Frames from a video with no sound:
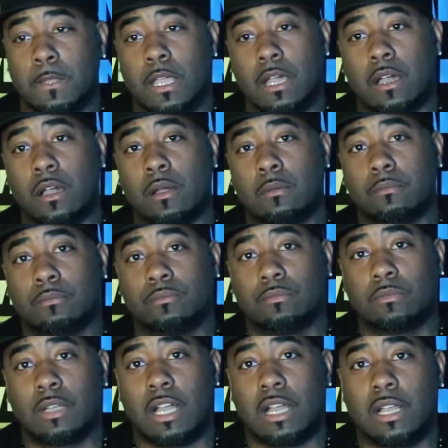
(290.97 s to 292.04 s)

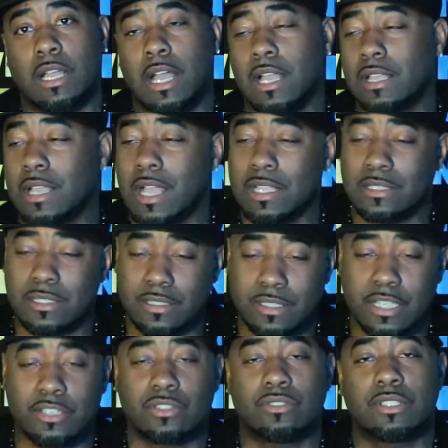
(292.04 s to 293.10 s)
I
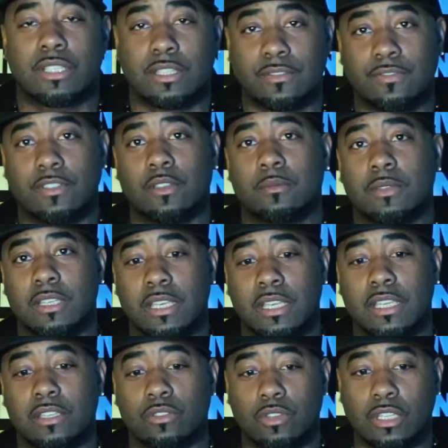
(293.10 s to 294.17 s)
suggest you see the film.
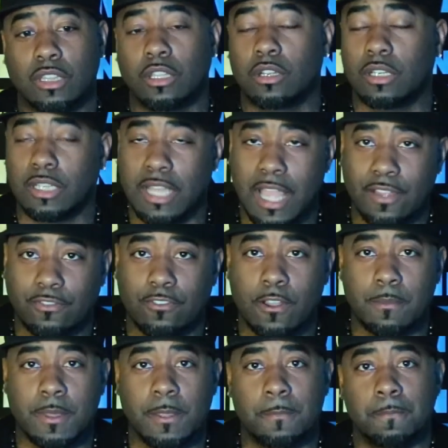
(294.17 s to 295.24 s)
You can learn a lot
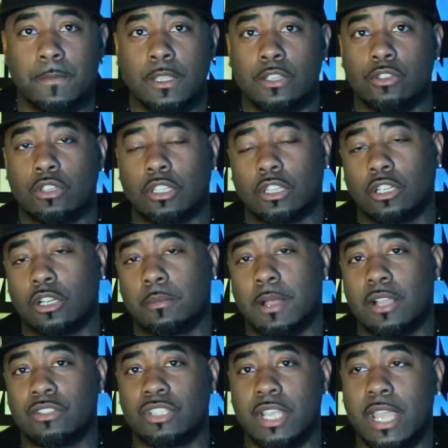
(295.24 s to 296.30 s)
from it. You can learn
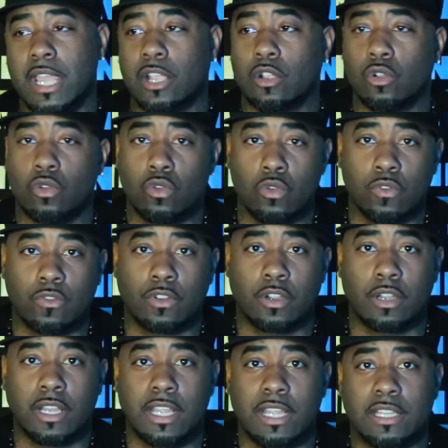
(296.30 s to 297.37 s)
about J. Edgar Hoover
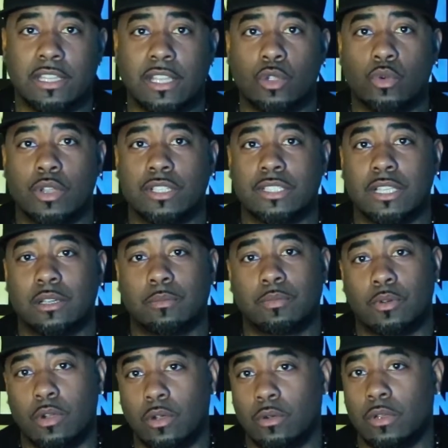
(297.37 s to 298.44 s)
and the
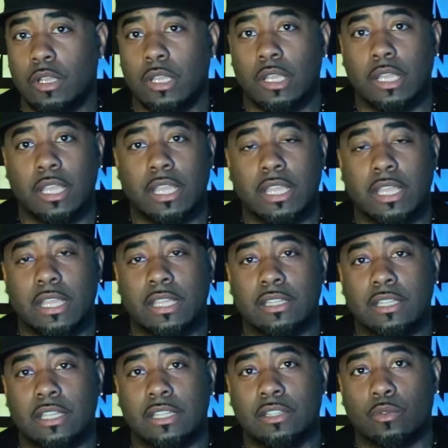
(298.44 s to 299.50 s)
COINTELPRO.
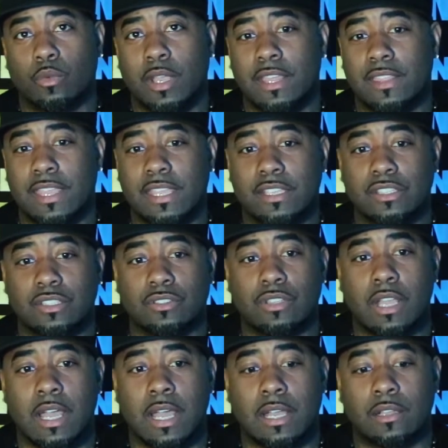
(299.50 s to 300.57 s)
And the way they
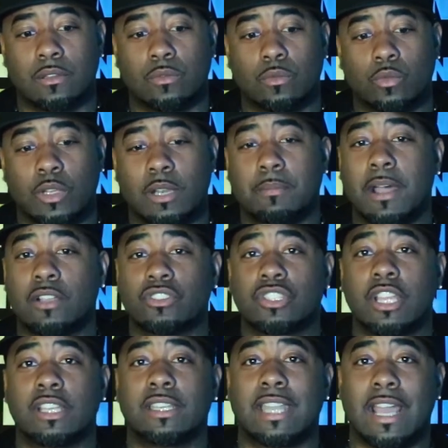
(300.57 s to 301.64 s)
went about
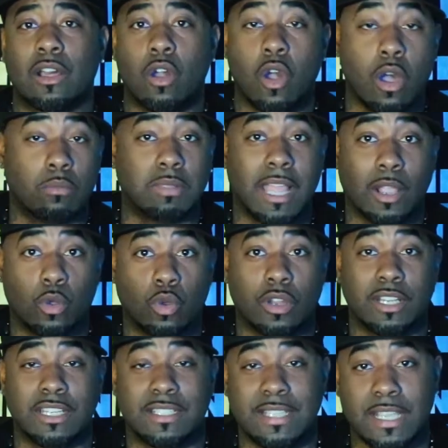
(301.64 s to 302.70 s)
shutting down all black
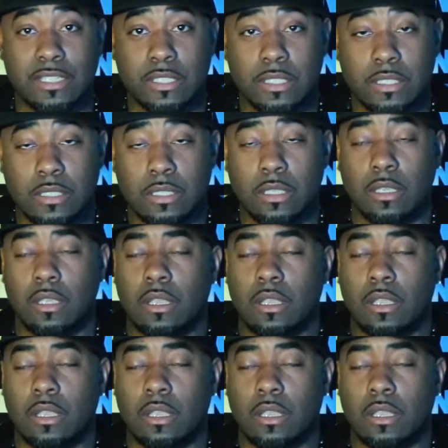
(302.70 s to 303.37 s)
organizations.